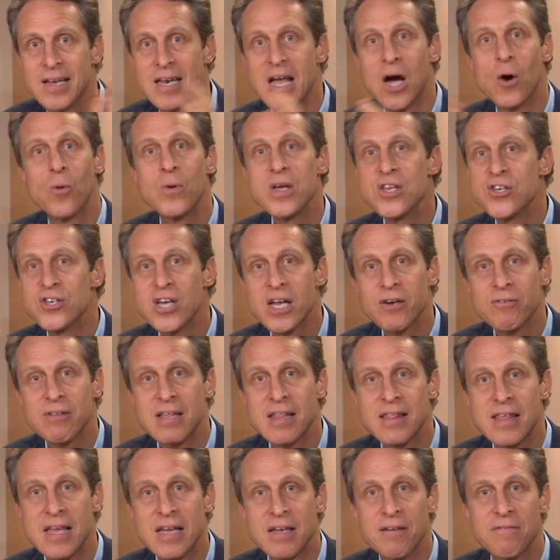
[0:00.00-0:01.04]
Now, we
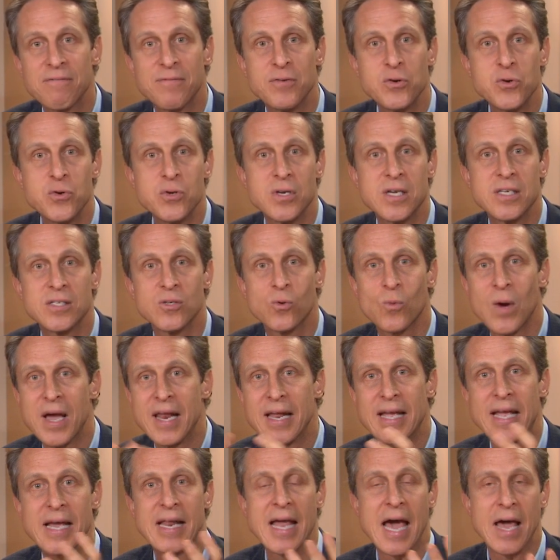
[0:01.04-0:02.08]
generally think of food as a way
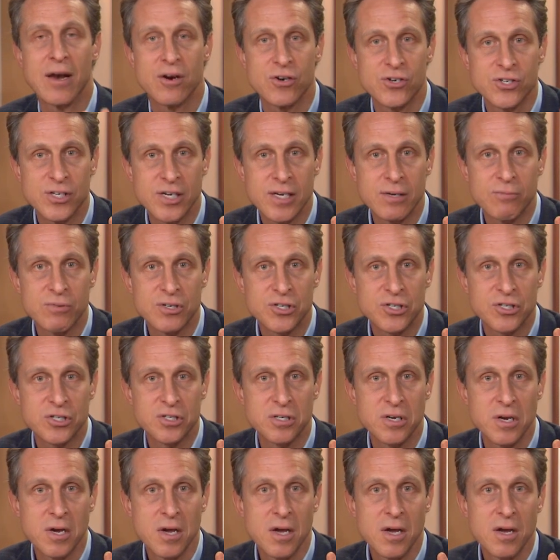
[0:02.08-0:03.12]
to get energy,
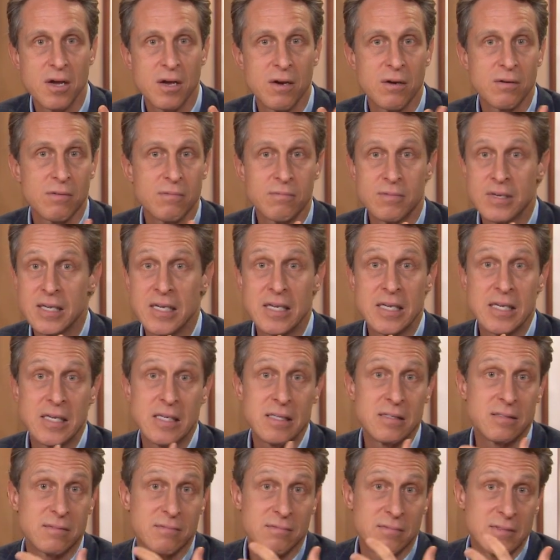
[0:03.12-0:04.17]
which
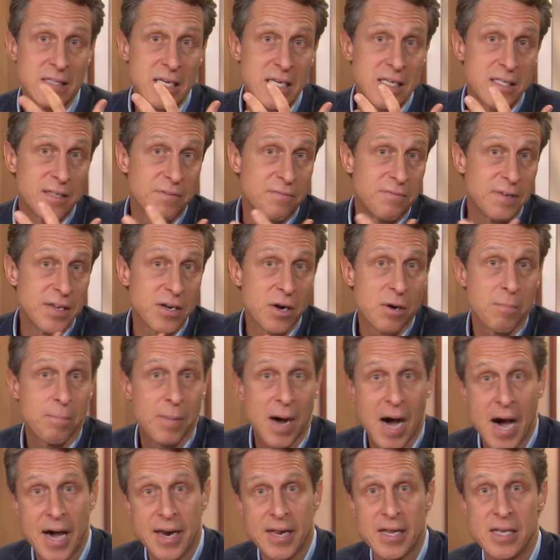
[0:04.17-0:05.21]
we need to feed our
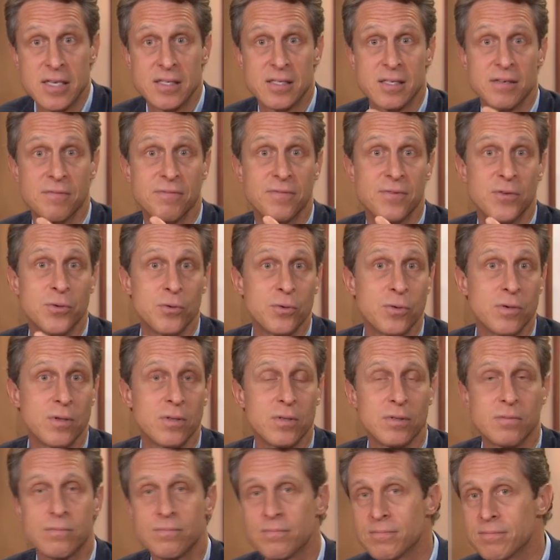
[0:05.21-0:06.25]
bodies and
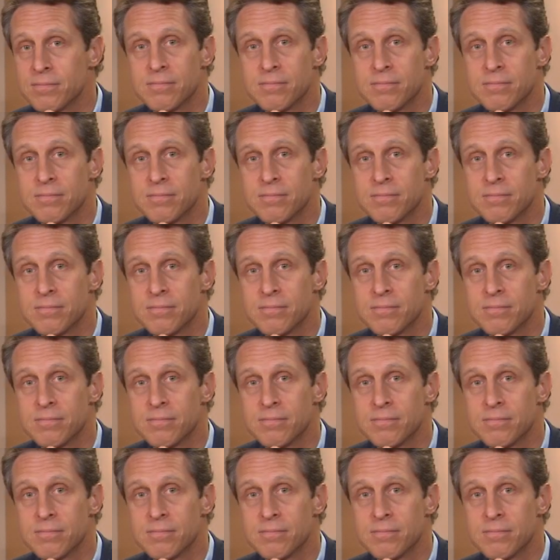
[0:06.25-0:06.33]
fuel